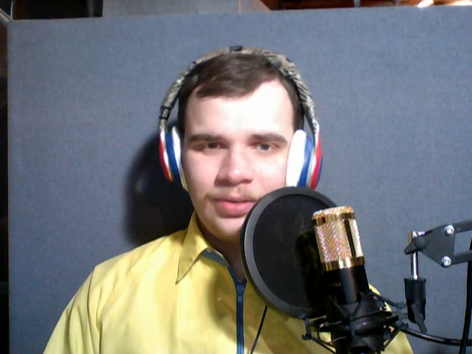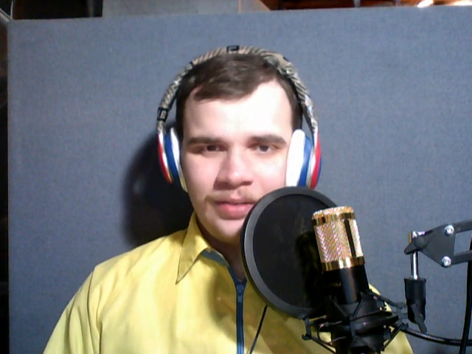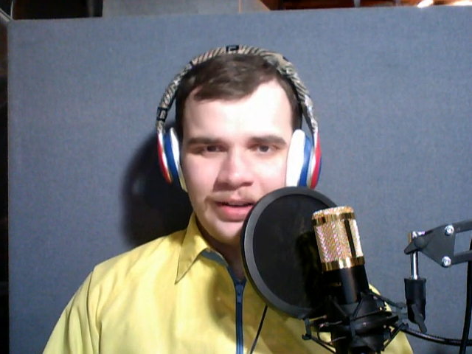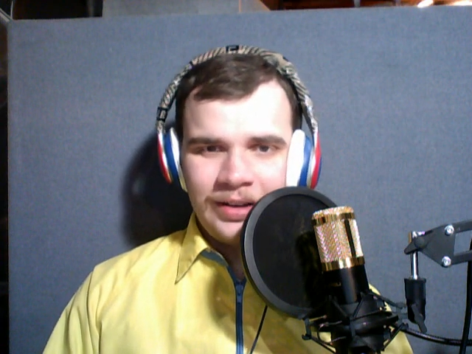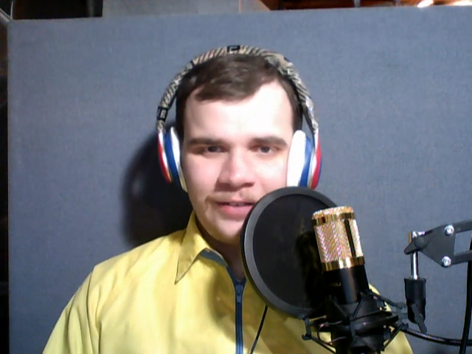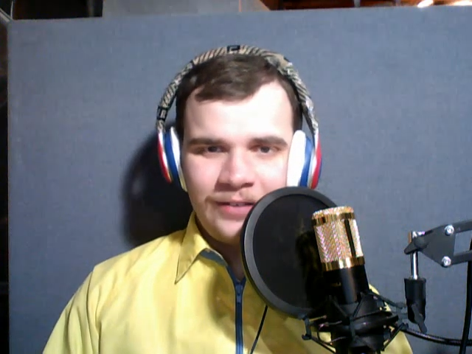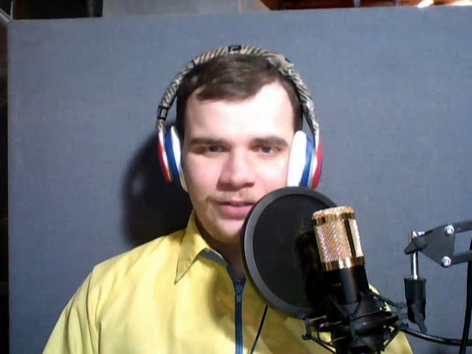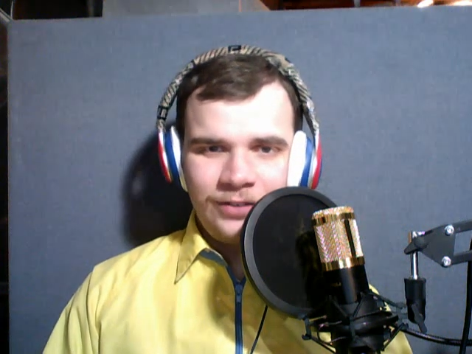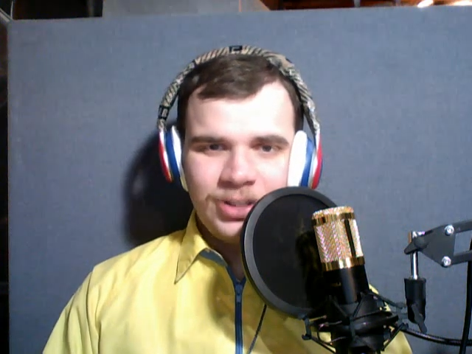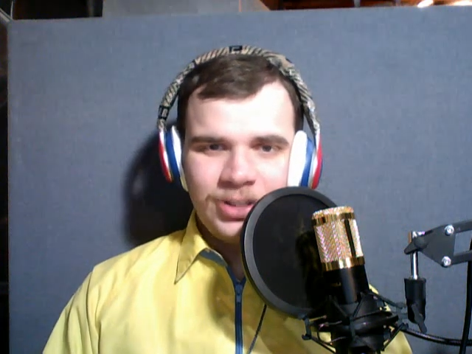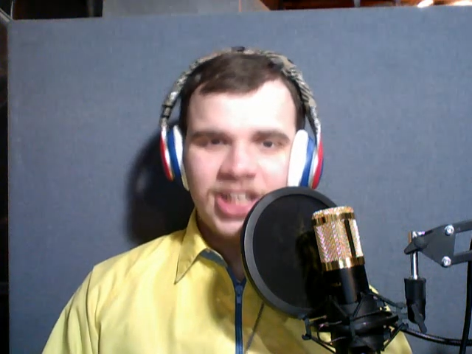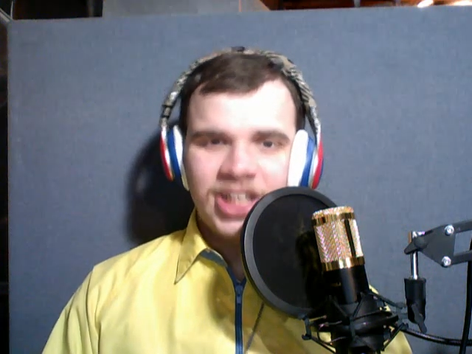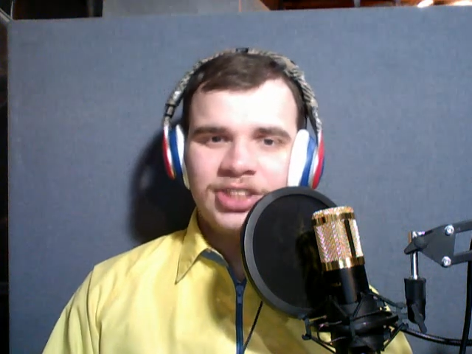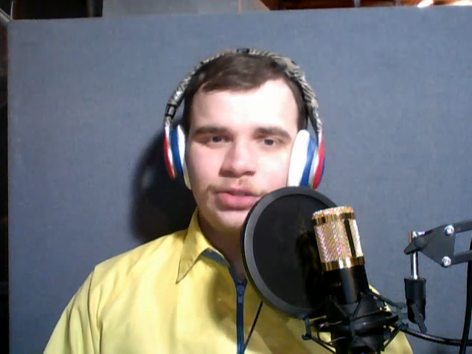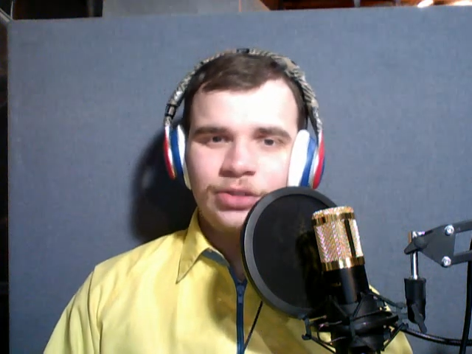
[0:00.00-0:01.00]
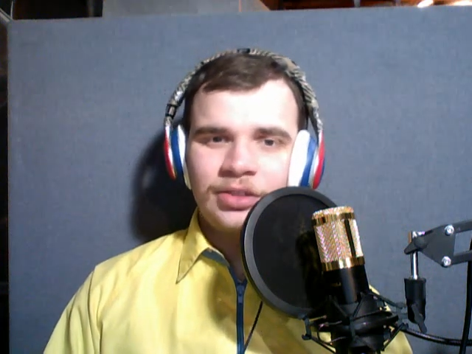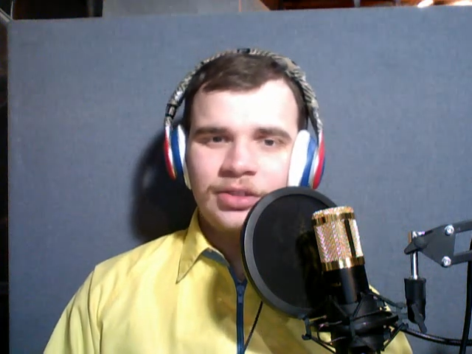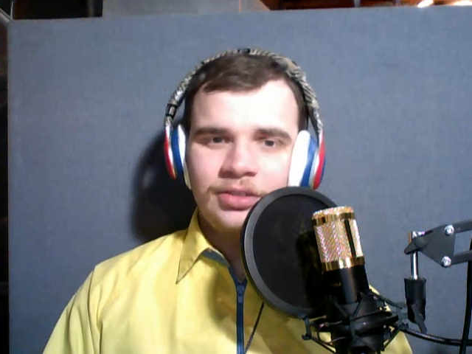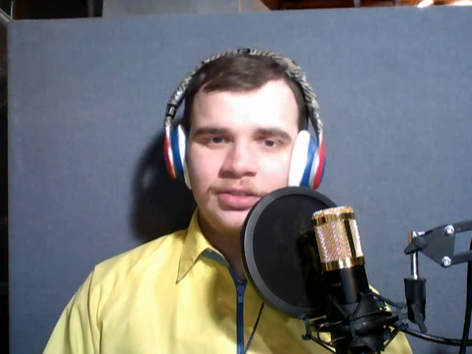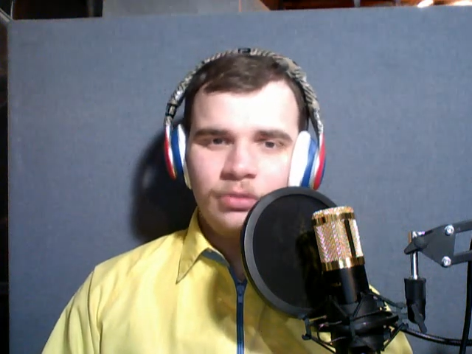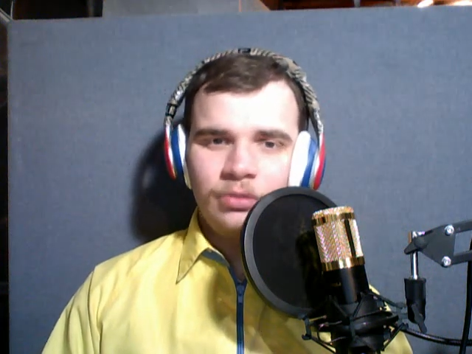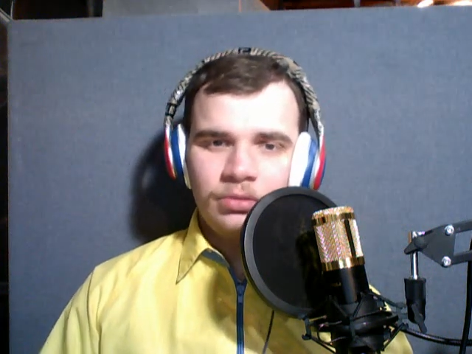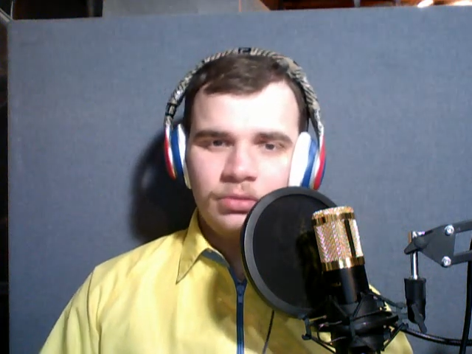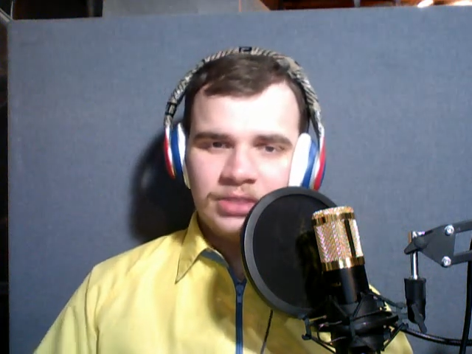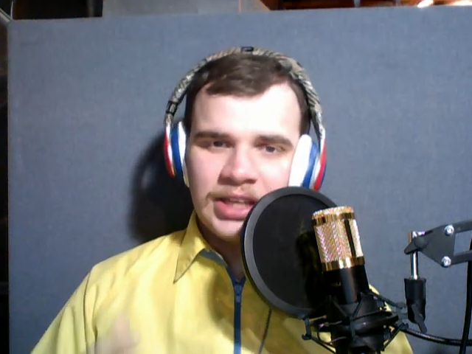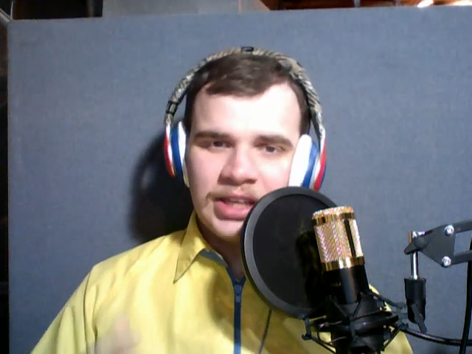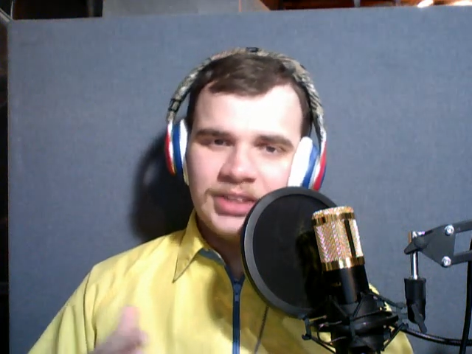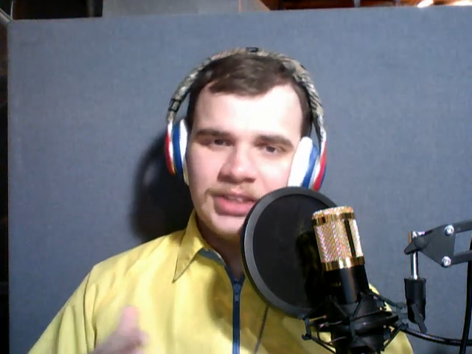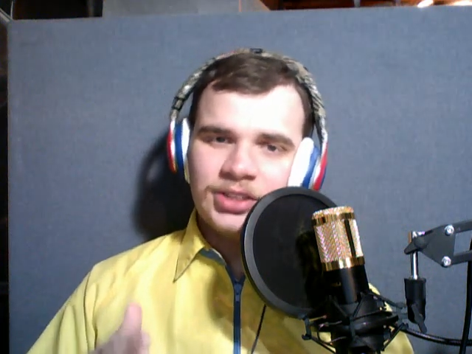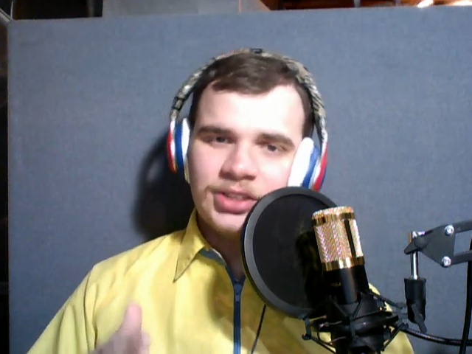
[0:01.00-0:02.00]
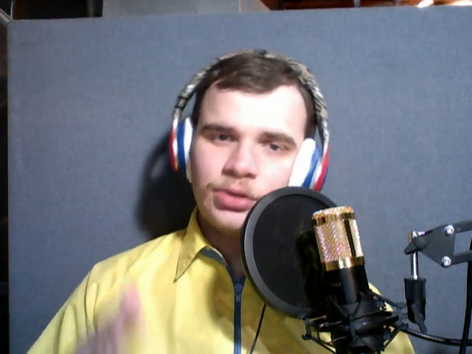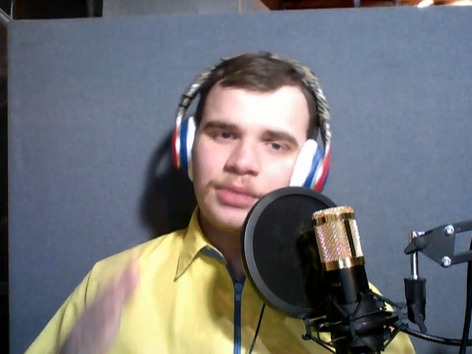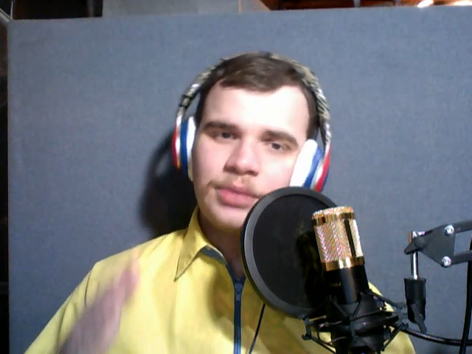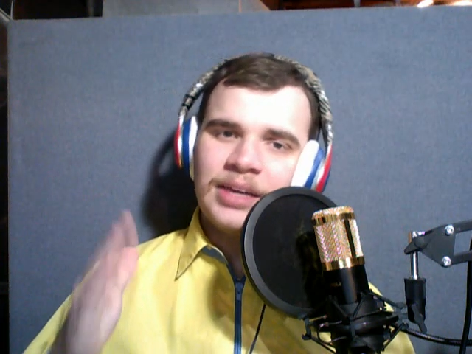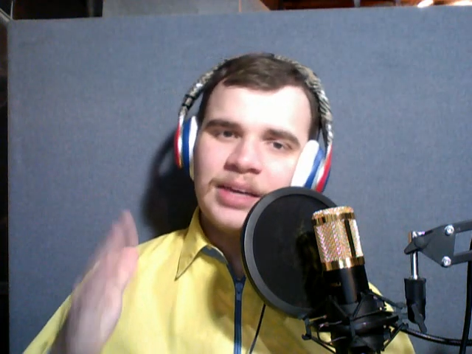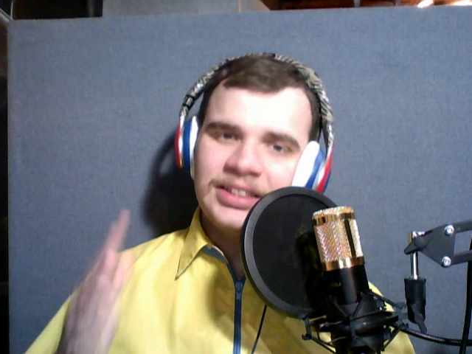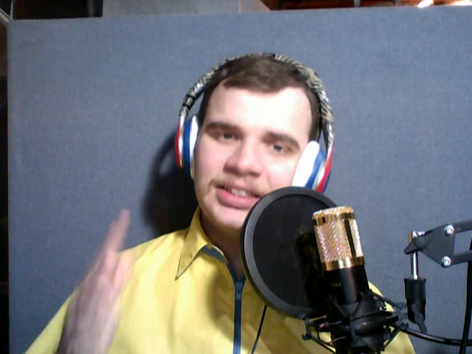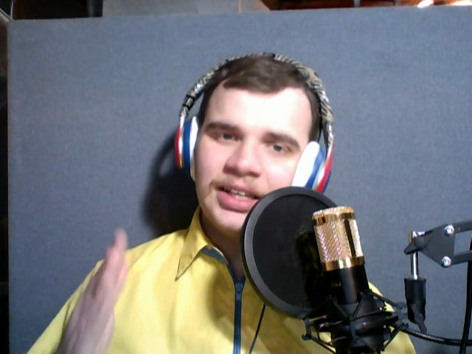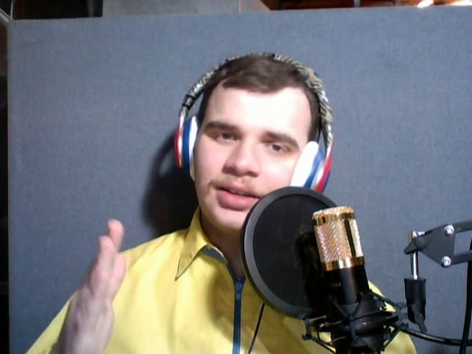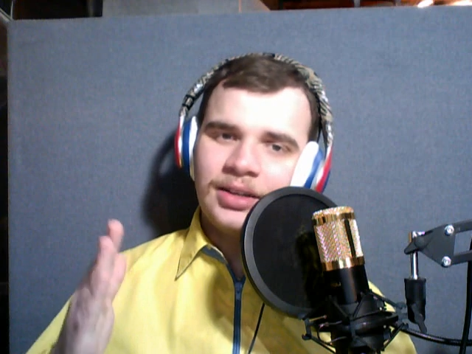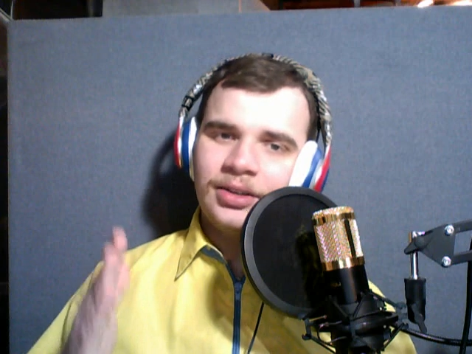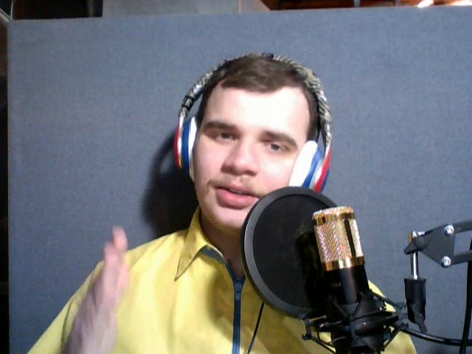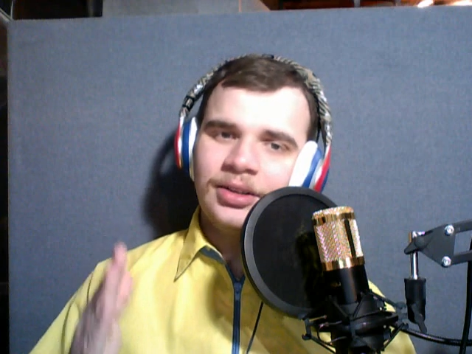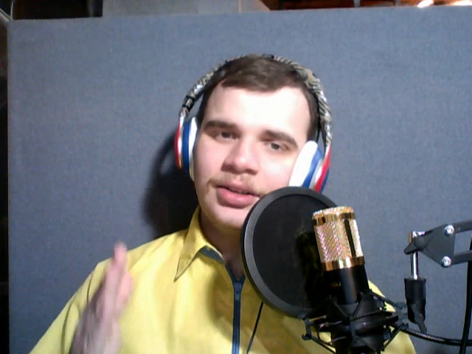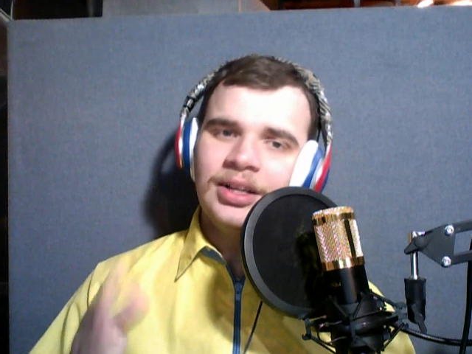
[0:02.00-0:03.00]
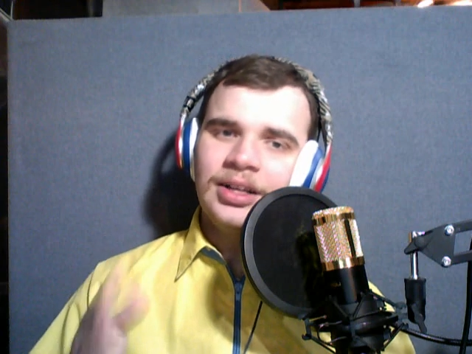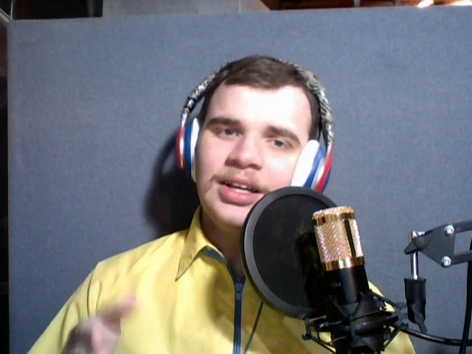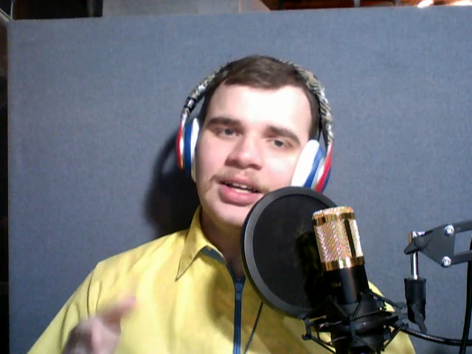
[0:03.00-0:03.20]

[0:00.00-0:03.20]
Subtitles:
a few changes with my channel.